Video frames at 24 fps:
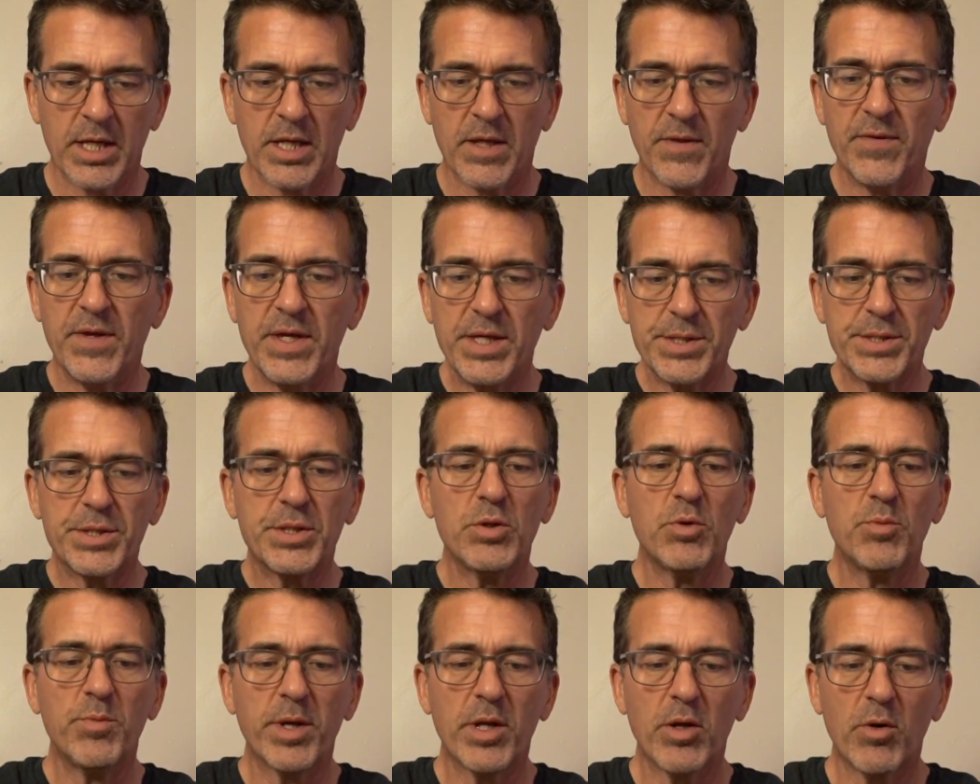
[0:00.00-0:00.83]
These
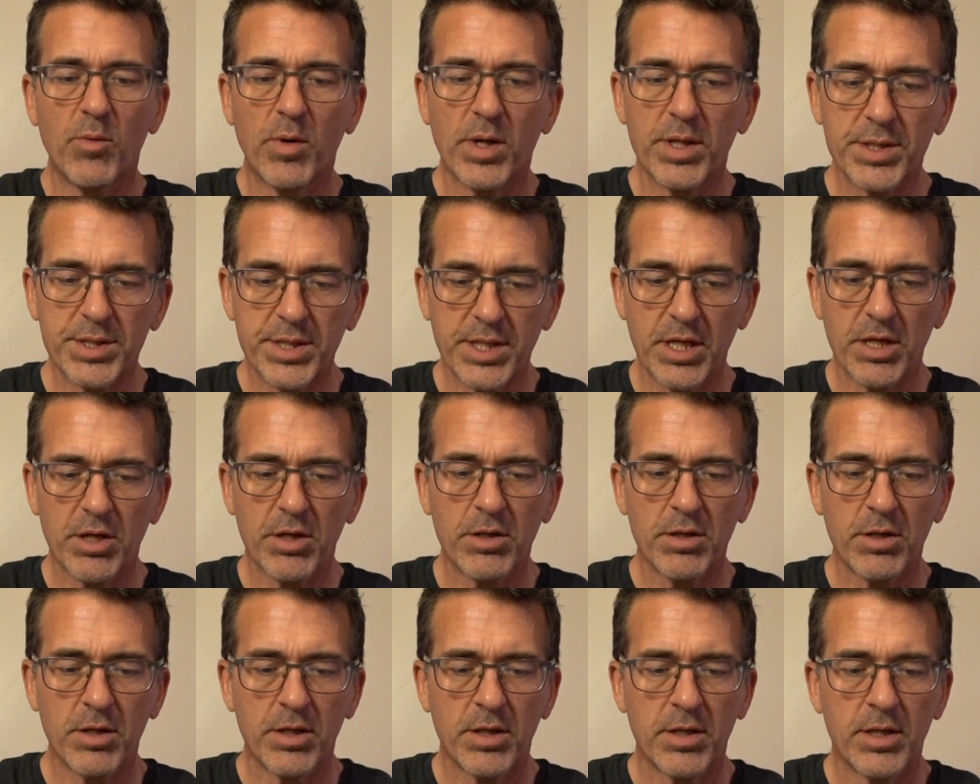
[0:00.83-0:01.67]
two middle ones here
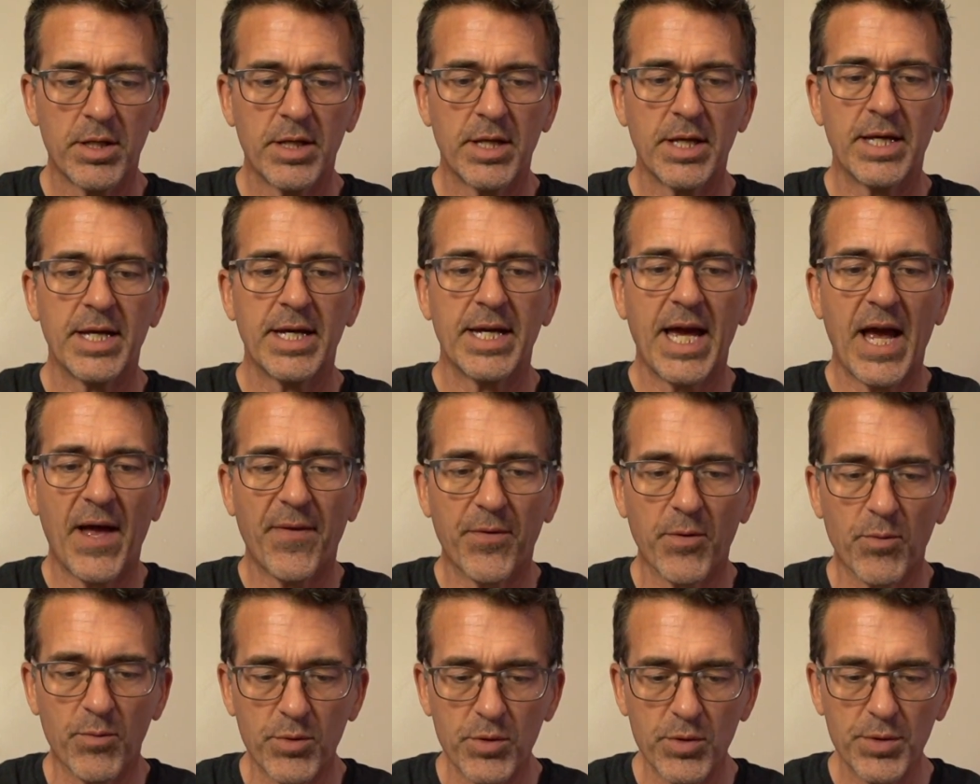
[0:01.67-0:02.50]
had
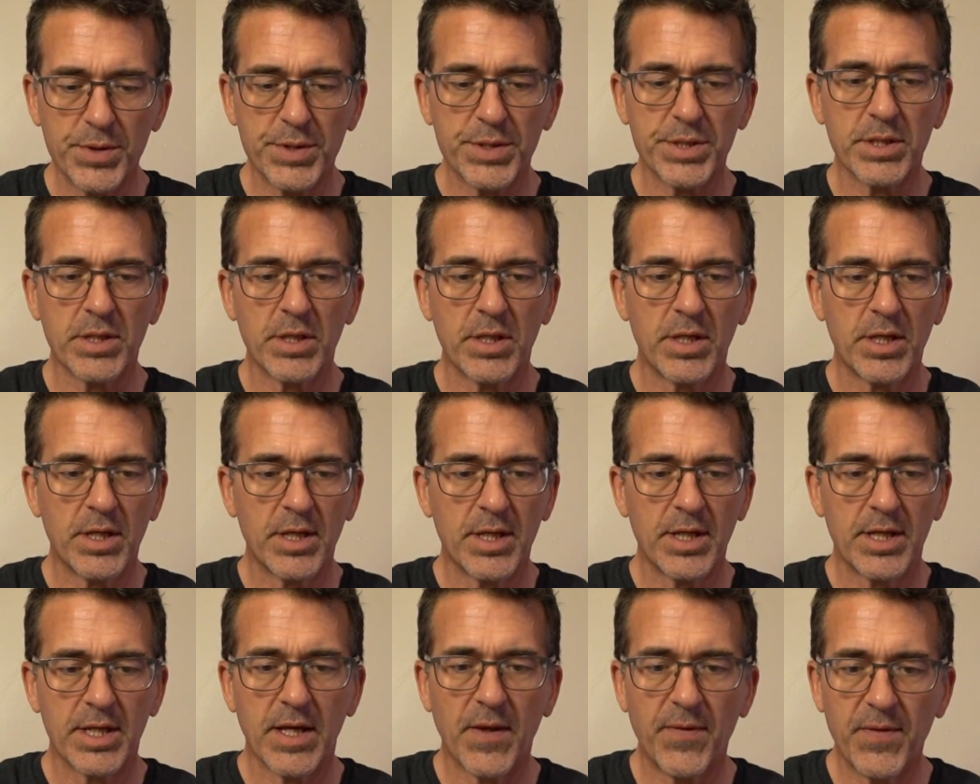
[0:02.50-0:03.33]
the roots,
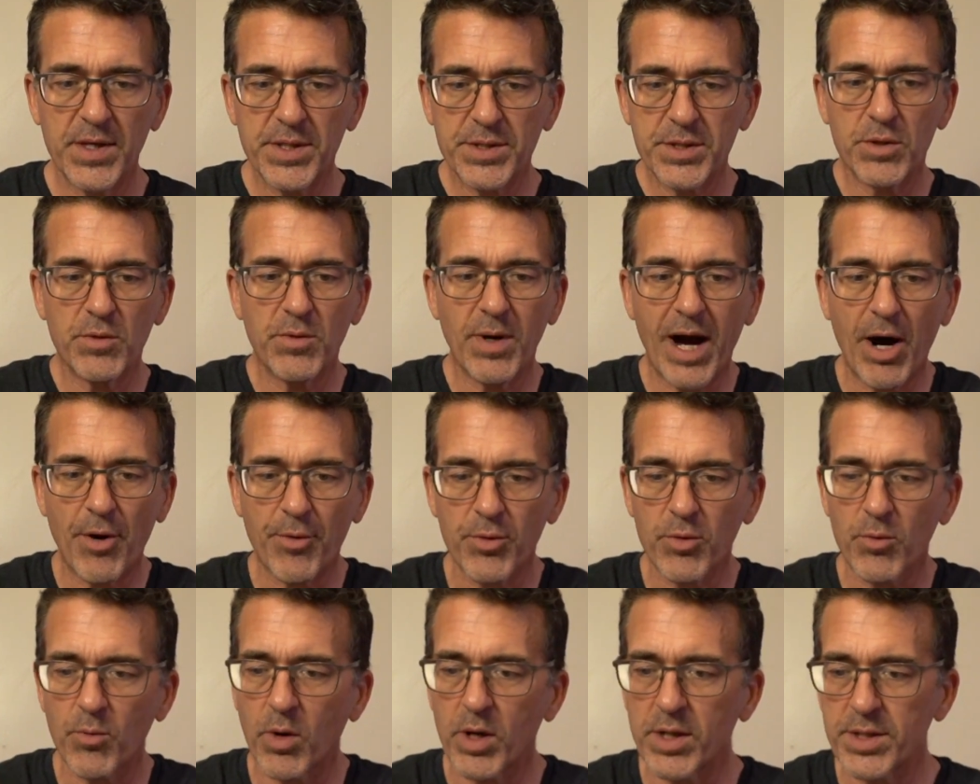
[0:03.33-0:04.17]
and these two
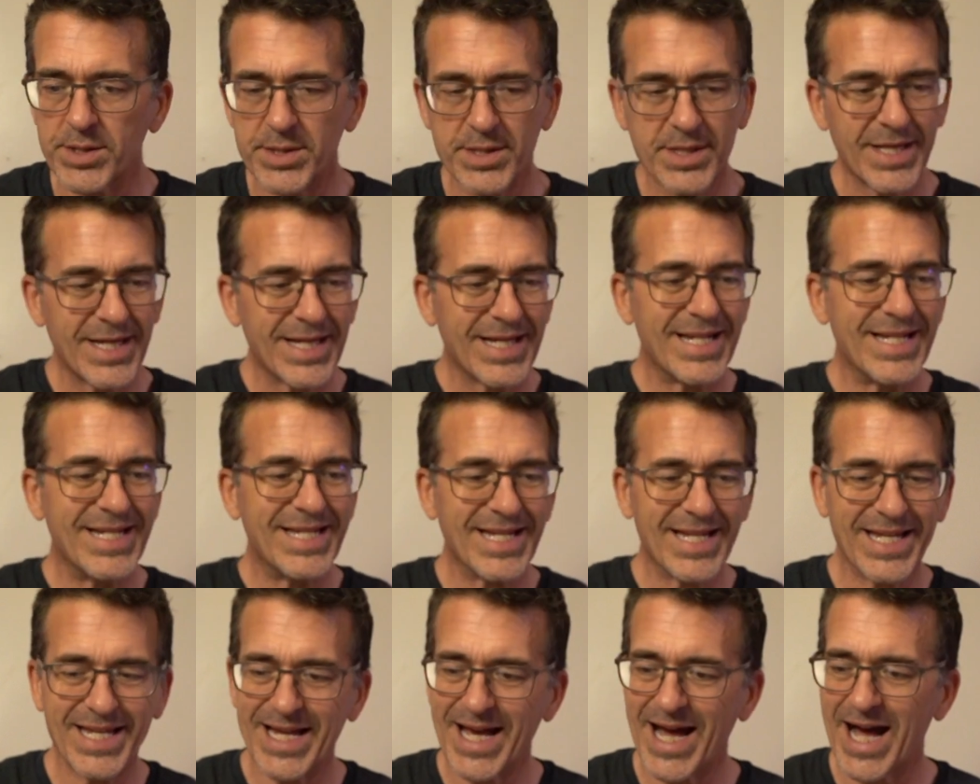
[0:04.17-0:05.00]
outer ones
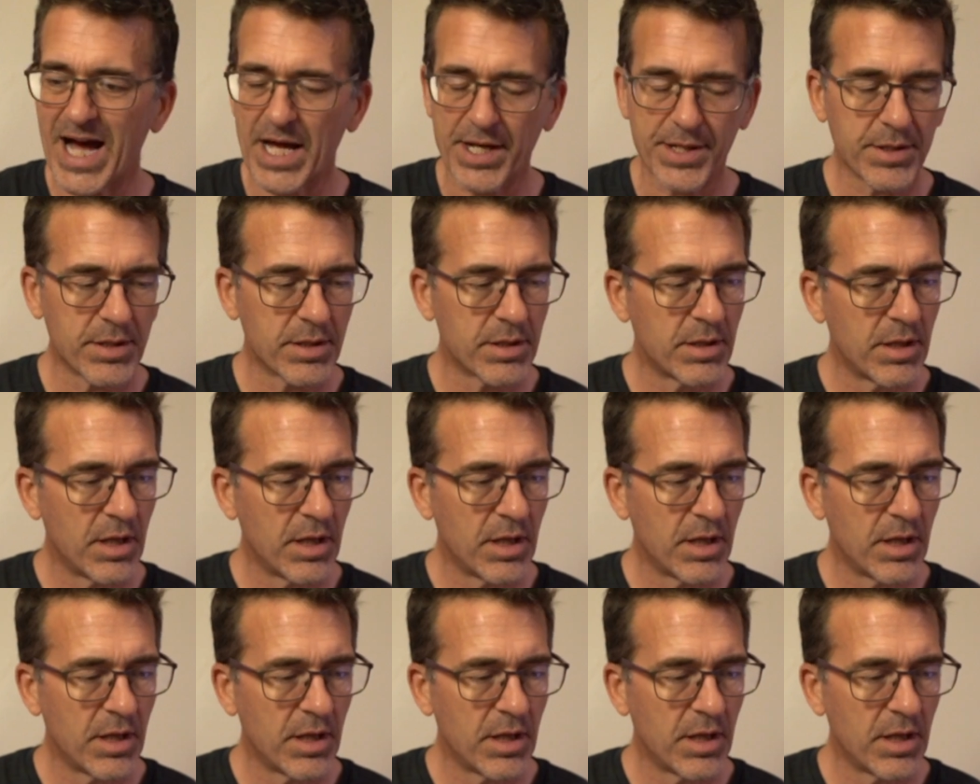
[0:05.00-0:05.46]
did not.